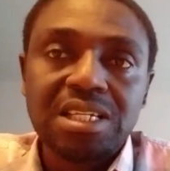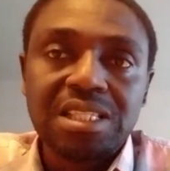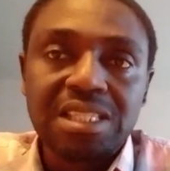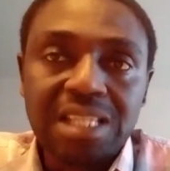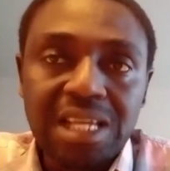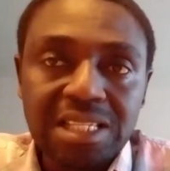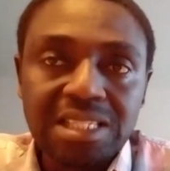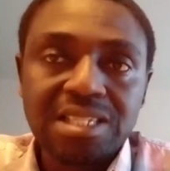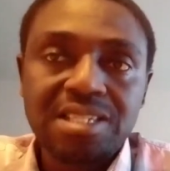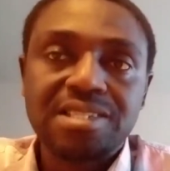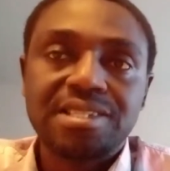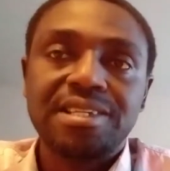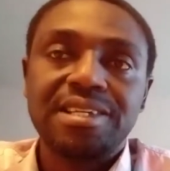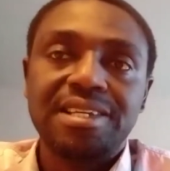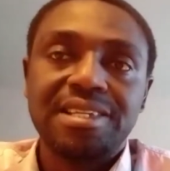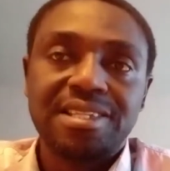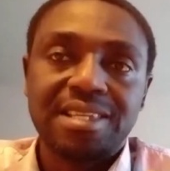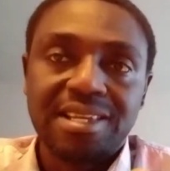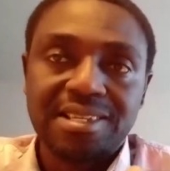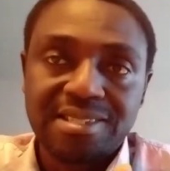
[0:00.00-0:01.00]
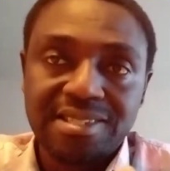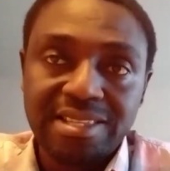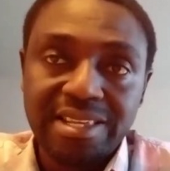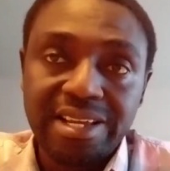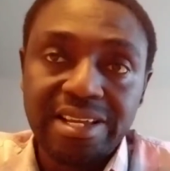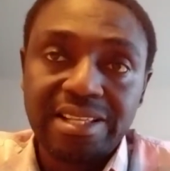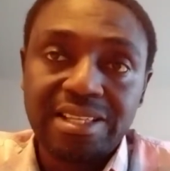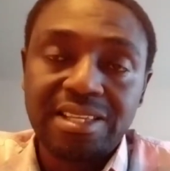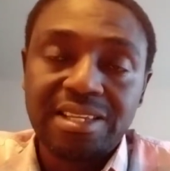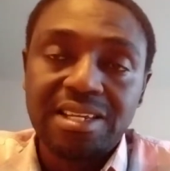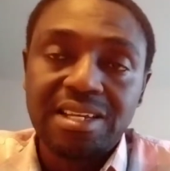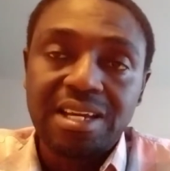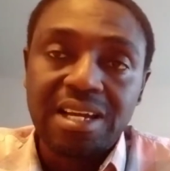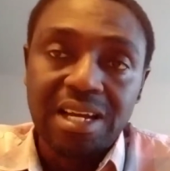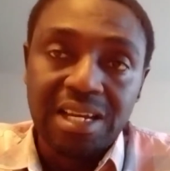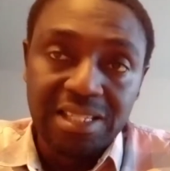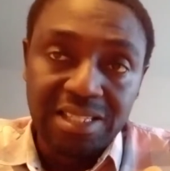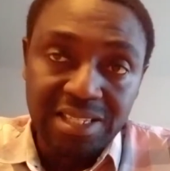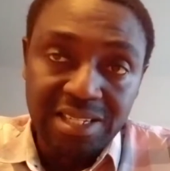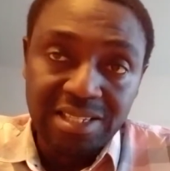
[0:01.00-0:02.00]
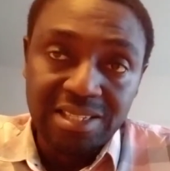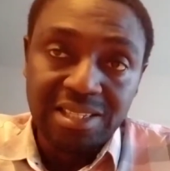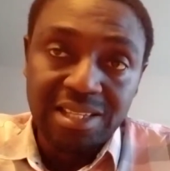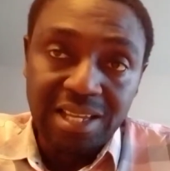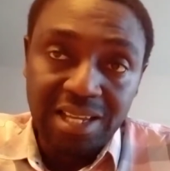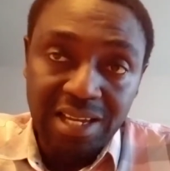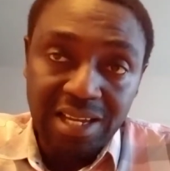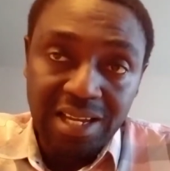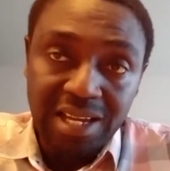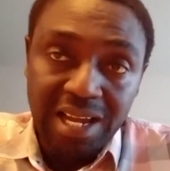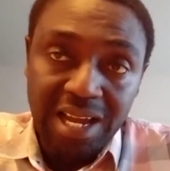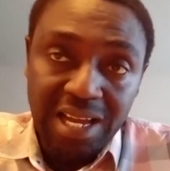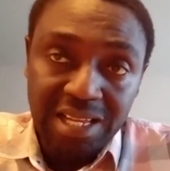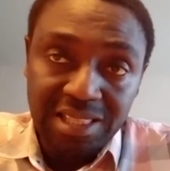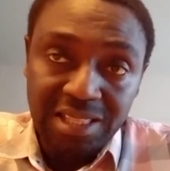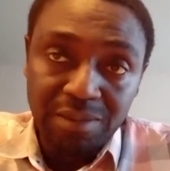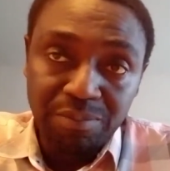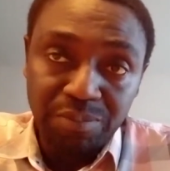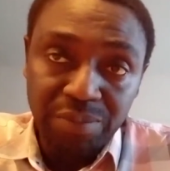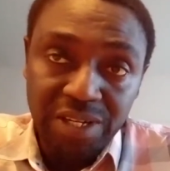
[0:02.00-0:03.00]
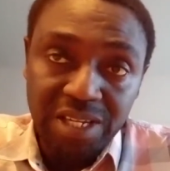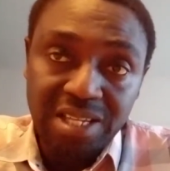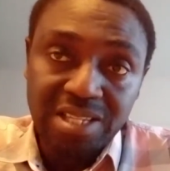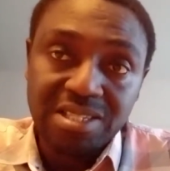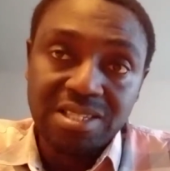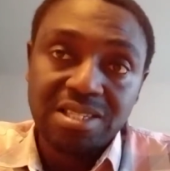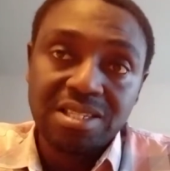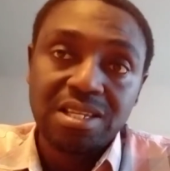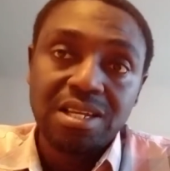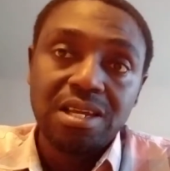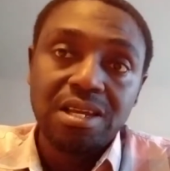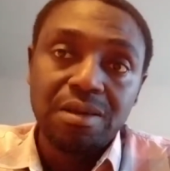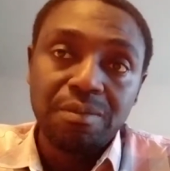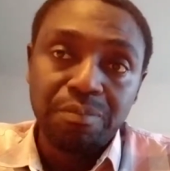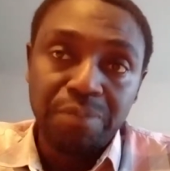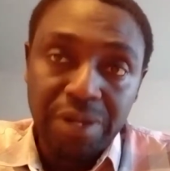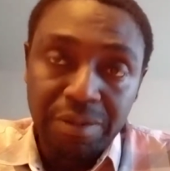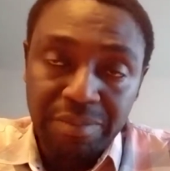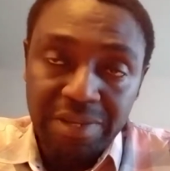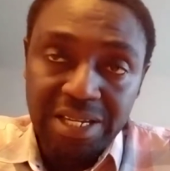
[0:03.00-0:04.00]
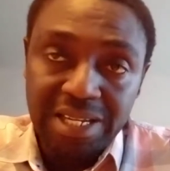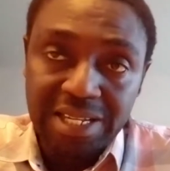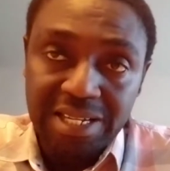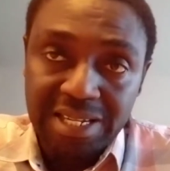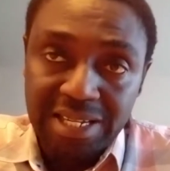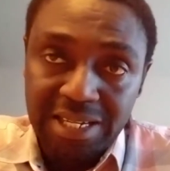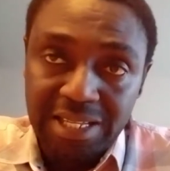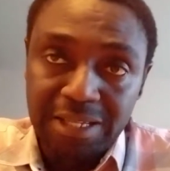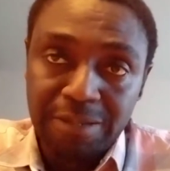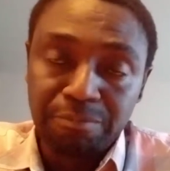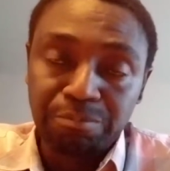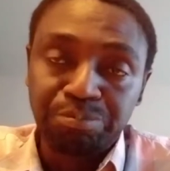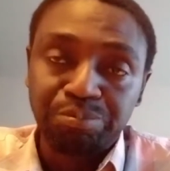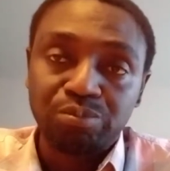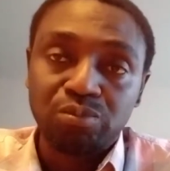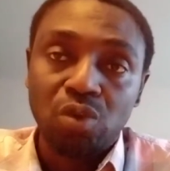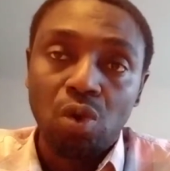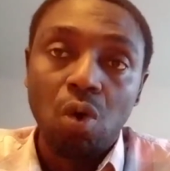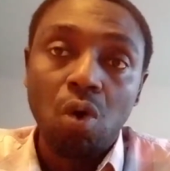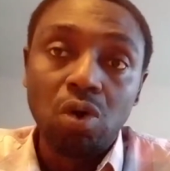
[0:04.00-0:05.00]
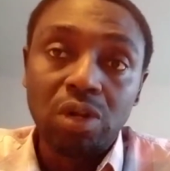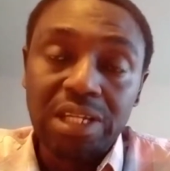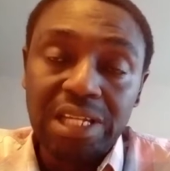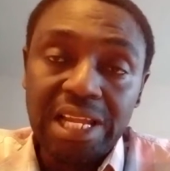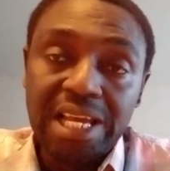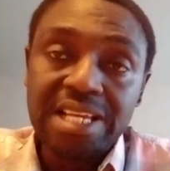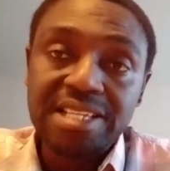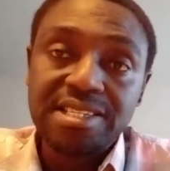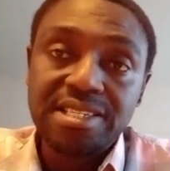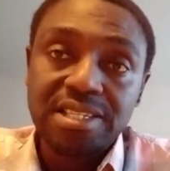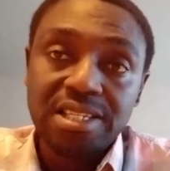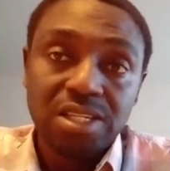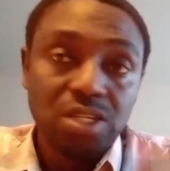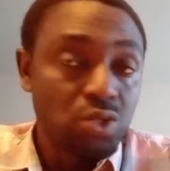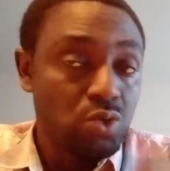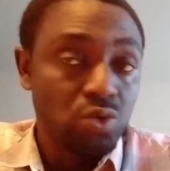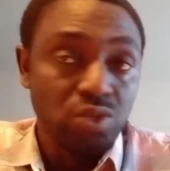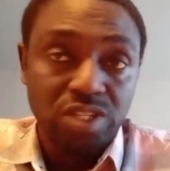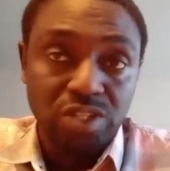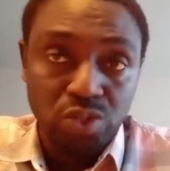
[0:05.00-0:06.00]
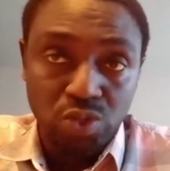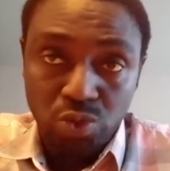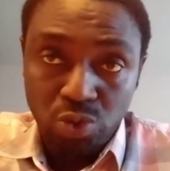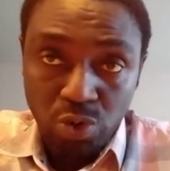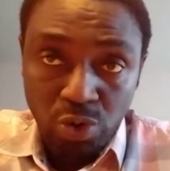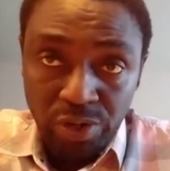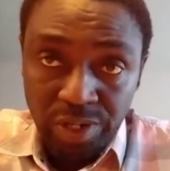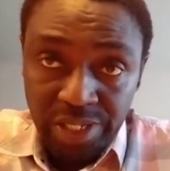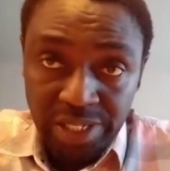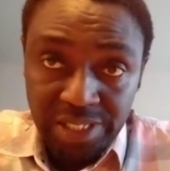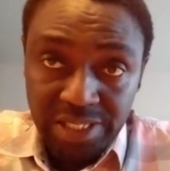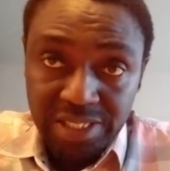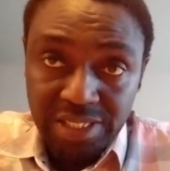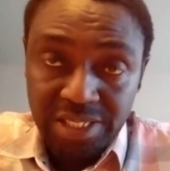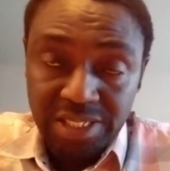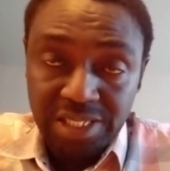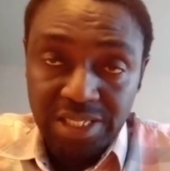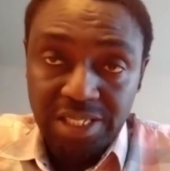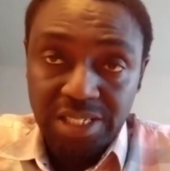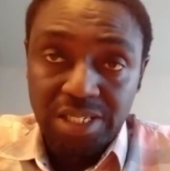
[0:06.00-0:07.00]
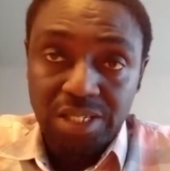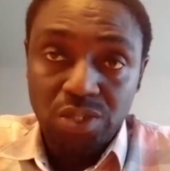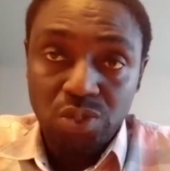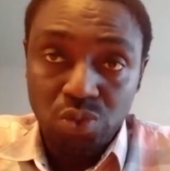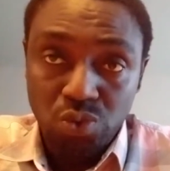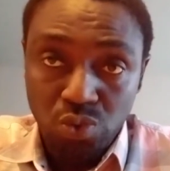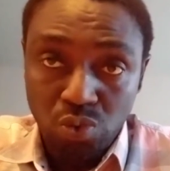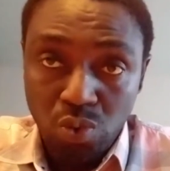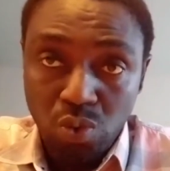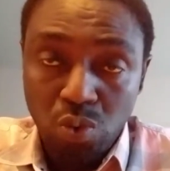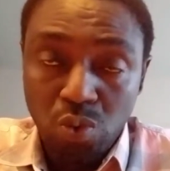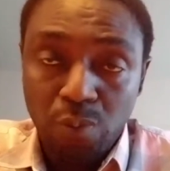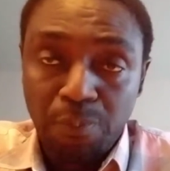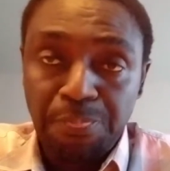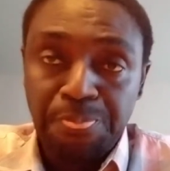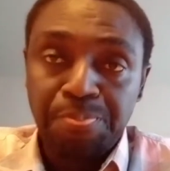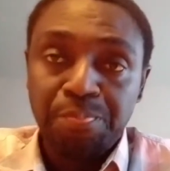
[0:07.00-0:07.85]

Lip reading: That is, it has stayed at the place permanently unless you destroy it. So